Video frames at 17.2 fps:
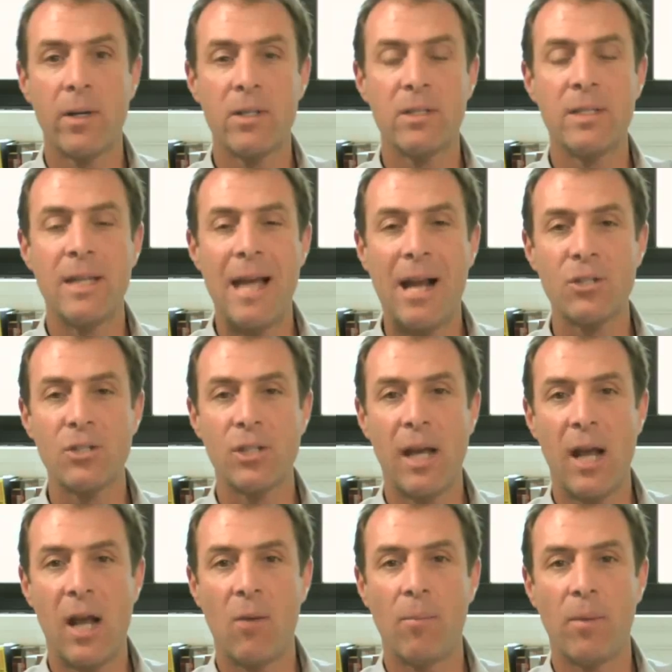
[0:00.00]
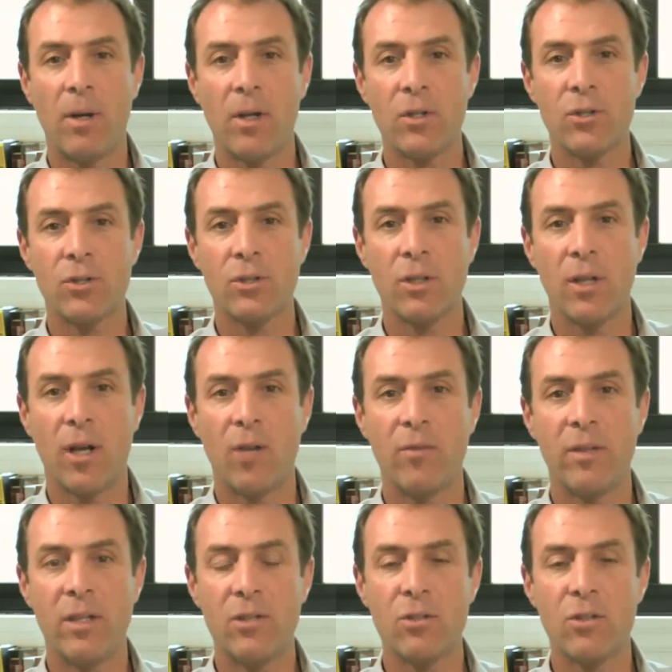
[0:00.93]
wanted to see actually how much
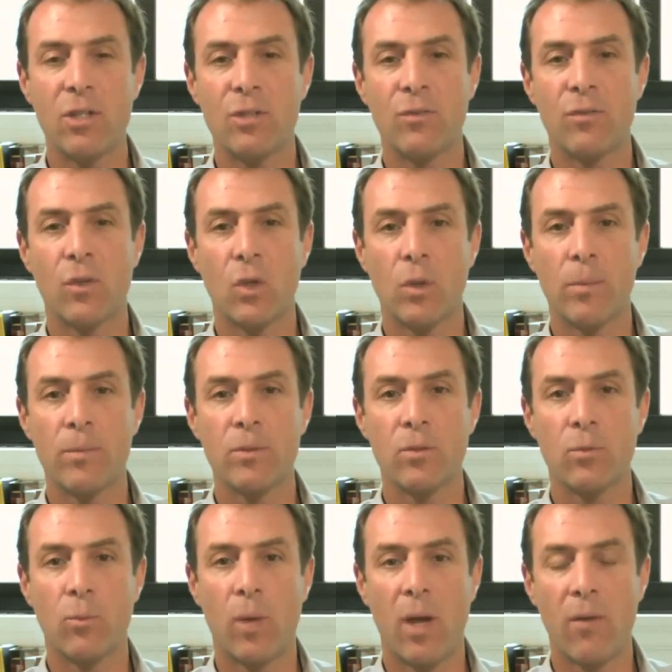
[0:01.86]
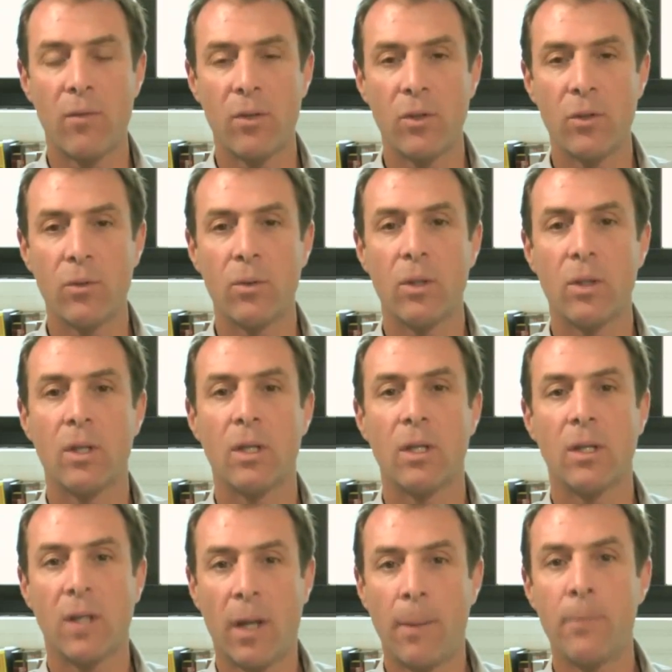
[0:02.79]
of each of these firms' revenue
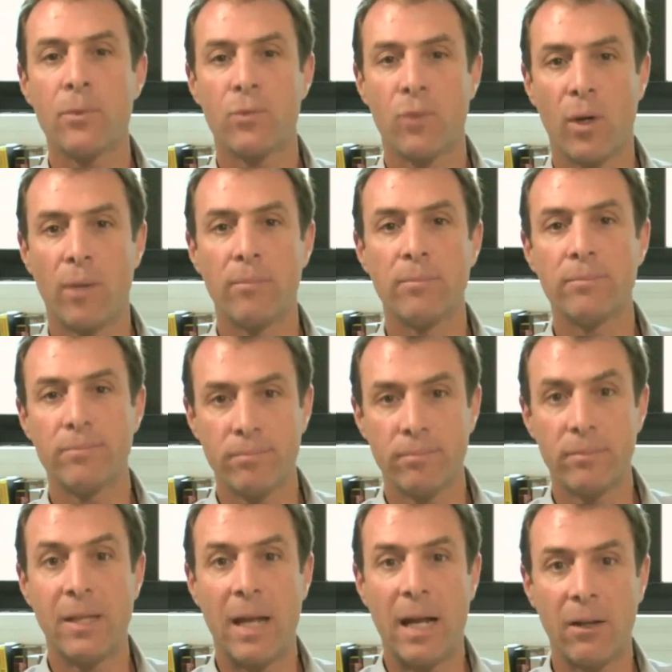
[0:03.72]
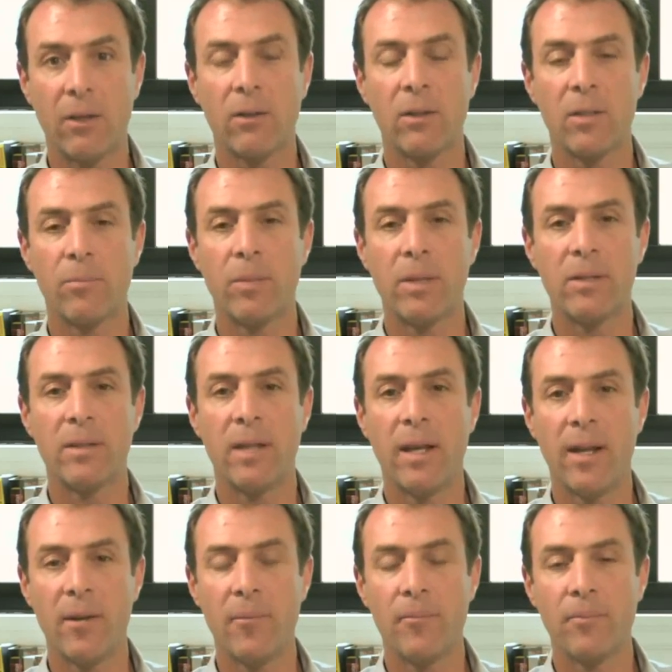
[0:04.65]
comes from technically big
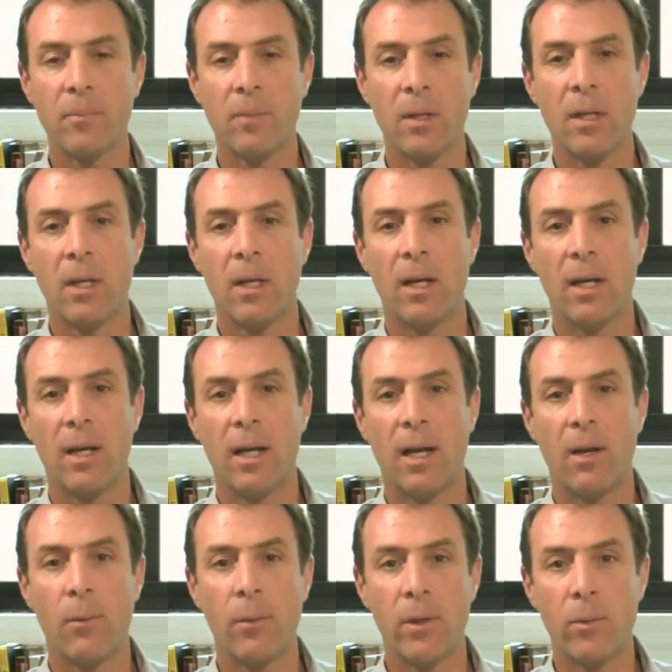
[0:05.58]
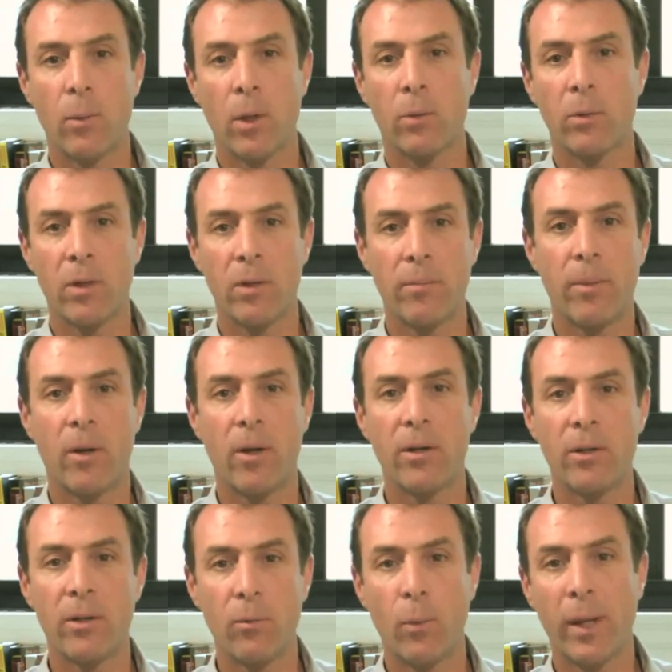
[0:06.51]
data. Uh, we worked with a
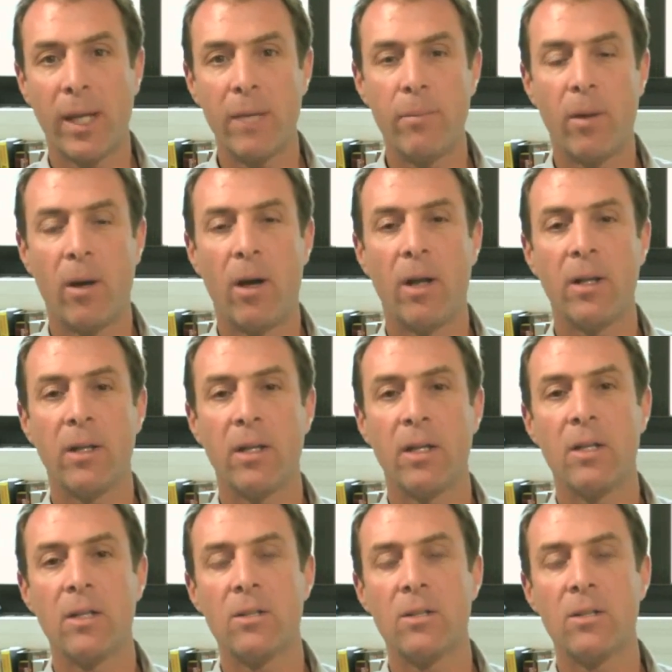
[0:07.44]
partner, Wikibon,